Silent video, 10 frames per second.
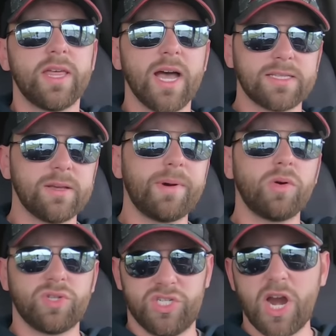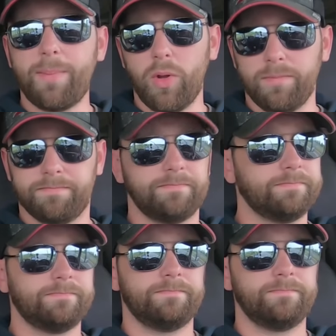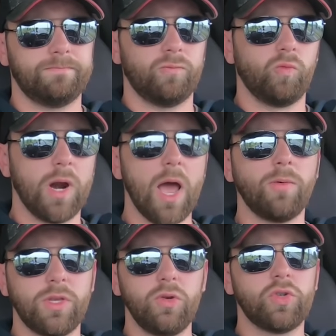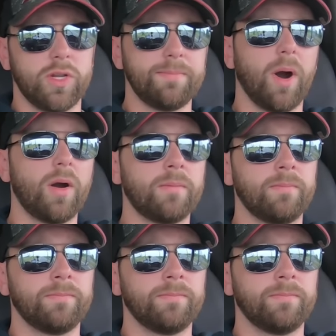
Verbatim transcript: That's about double what I would usually burn.